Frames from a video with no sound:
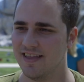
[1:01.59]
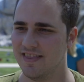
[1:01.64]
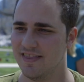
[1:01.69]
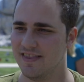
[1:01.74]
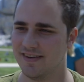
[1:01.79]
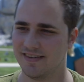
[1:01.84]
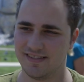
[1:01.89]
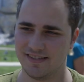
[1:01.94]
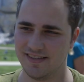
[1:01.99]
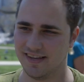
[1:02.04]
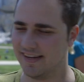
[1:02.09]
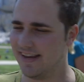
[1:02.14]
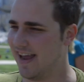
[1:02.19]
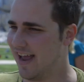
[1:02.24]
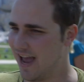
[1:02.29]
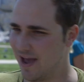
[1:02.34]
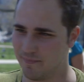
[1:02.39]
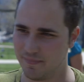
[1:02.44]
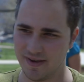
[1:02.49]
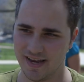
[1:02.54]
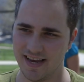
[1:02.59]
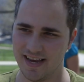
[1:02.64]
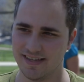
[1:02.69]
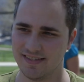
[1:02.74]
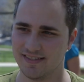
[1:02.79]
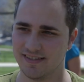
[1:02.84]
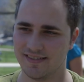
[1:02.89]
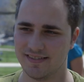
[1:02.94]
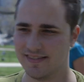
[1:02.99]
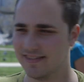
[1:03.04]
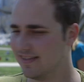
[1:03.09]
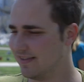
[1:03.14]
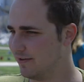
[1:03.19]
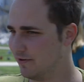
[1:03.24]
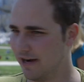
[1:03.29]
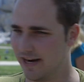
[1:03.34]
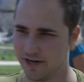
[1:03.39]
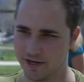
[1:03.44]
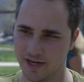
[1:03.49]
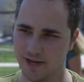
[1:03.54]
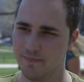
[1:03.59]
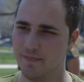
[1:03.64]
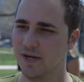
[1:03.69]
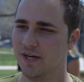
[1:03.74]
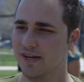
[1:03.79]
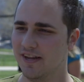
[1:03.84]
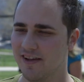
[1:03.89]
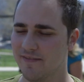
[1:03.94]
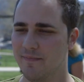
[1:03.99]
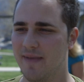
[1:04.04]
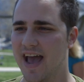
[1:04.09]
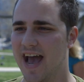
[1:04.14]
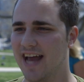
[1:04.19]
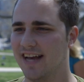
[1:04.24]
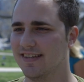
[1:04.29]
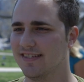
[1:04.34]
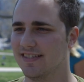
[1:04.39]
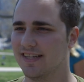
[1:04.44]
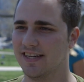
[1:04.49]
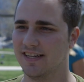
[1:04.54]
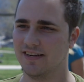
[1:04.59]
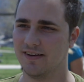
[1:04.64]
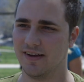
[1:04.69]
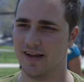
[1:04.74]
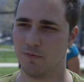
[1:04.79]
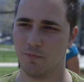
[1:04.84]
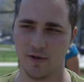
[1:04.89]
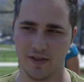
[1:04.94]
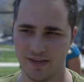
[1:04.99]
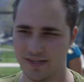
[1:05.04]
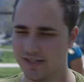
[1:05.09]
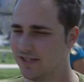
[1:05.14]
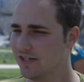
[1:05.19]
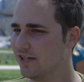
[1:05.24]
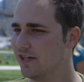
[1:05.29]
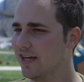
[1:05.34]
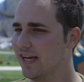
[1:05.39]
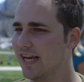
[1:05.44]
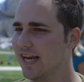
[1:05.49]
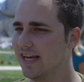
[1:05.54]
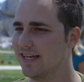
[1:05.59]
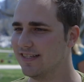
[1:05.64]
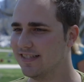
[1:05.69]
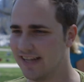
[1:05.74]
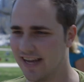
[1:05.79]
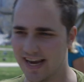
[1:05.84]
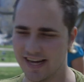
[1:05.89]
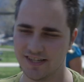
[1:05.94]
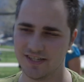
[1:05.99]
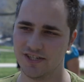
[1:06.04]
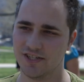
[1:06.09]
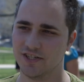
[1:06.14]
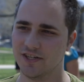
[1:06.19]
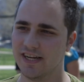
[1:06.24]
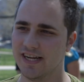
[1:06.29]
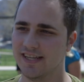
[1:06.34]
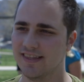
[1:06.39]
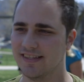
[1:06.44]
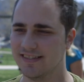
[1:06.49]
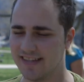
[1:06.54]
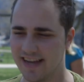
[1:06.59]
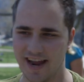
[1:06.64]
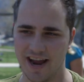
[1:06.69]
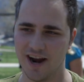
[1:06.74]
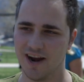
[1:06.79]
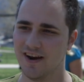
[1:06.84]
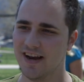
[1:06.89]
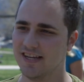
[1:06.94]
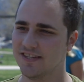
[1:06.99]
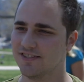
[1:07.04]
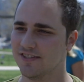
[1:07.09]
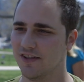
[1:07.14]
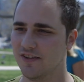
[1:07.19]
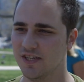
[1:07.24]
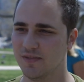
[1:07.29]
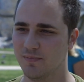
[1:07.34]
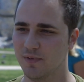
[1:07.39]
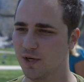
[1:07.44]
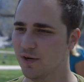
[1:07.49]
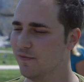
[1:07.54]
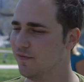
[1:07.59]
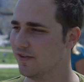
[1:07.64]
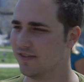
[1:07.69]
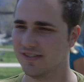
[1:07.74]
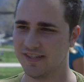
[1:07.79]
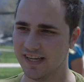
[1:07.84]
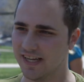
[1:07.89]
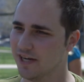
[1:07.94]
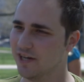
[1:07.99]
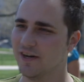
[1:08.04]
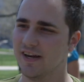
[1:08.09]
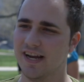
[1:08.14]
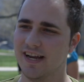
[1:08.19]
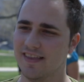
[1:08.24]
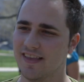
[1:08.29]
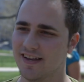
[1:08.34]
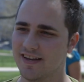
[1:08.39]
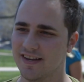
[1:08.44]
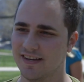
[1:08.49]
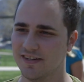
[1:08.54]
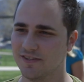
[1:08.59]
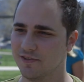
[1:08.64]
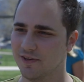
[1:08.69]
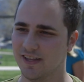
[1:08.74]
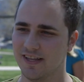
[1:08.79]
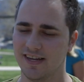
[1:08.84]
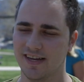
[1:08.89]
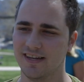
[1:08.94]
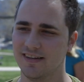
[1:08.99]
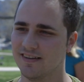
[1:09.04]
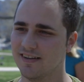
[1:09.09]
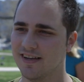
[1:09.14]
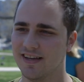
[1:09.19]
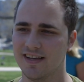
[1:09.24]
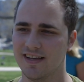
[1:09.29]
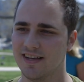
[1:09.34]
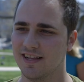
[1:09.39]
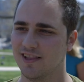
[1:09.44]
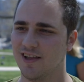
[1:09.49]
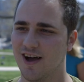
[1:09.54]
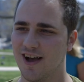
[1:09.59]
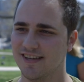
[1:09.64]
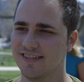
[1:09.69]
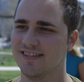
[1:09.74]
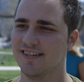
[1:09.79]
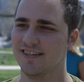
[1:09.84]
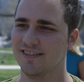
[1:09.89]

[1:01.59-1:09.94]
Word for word: this the campus, this, the greater community of Madison. You know, got Willie Street, State Street, the Terrace. It's all these beautiful scenery that you can just really get lost